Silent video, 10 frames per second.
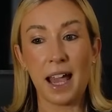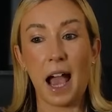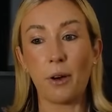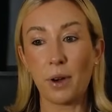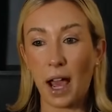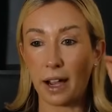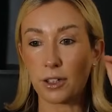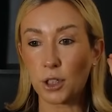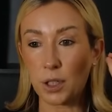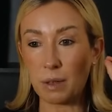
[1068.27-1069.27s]
how to
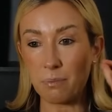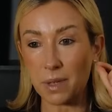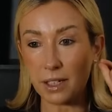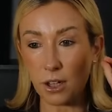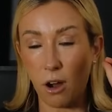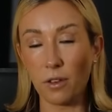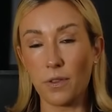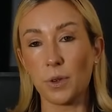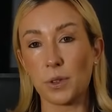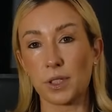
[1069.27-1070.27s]
actually meet all
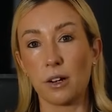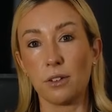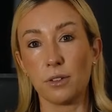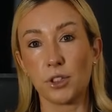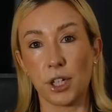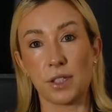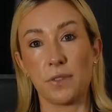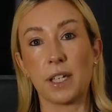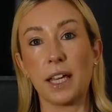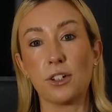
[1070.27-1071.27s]
of those subtle
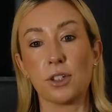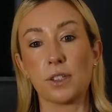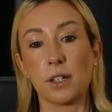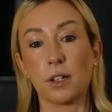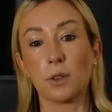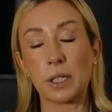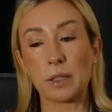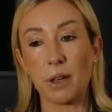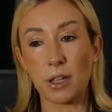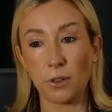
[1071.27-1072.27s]
justifications that are going
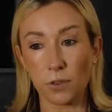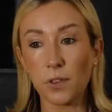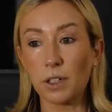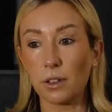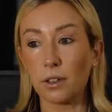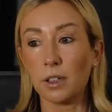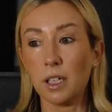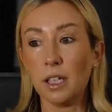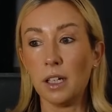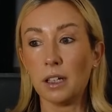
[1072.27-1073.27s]
to make you feel
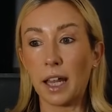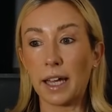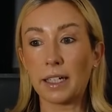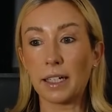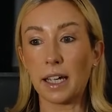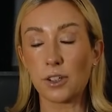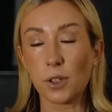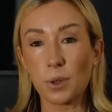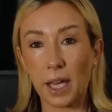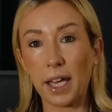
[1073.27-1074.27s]
like it's
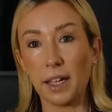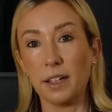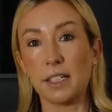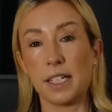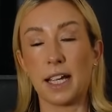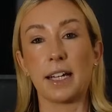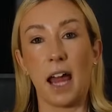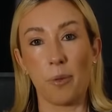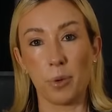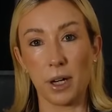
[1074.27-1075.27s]
okay to take a
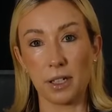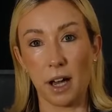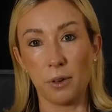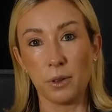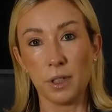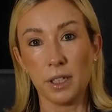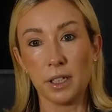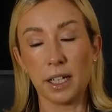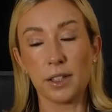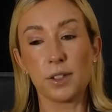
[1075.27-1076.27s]
nap right now.
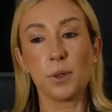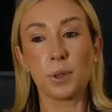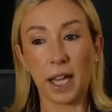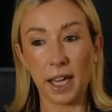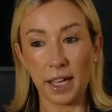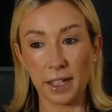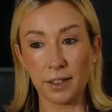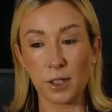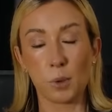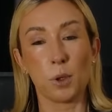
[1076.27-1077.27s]
It's
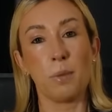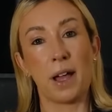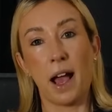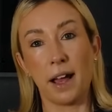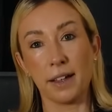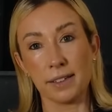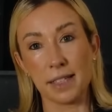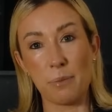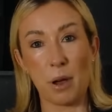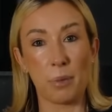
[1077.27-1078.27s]
okay to roll my
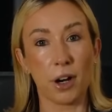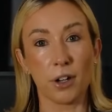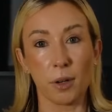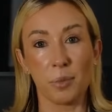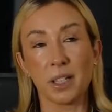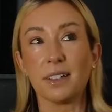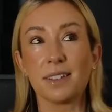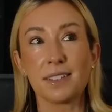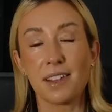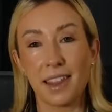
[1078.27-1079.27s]
eyes at my partner
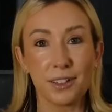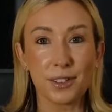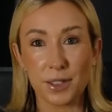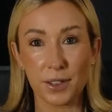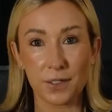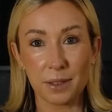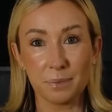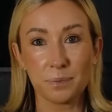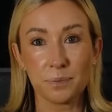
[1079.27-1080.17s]
because they deserve it.